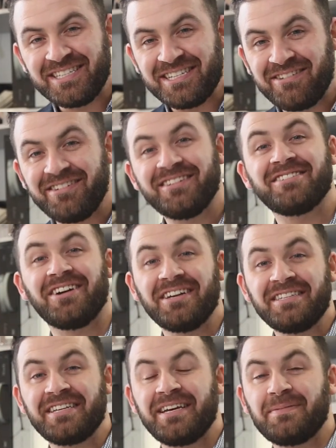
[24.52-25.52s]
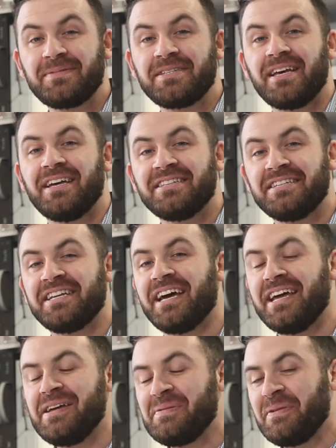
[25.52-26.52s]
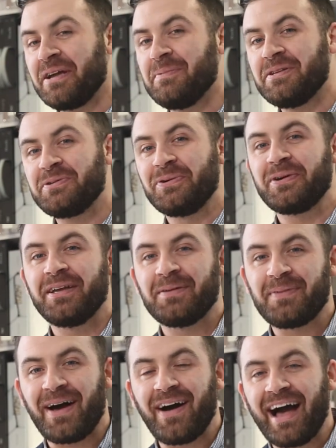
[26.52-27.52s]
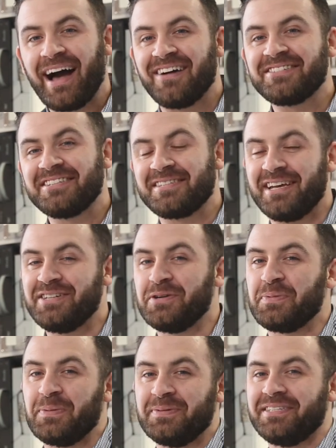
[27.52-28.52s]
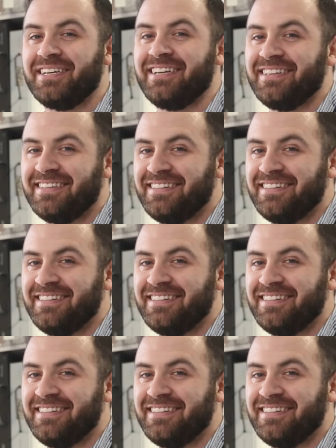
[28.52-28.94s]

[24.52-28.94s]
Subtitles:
interior design tips. Today we're going to be talking about how to stage your property.